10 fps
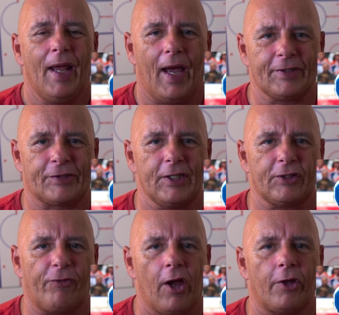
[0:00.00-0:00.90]

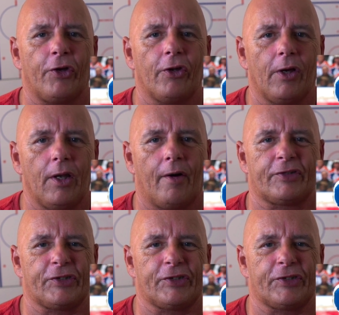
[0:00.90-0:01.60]
assists for a total of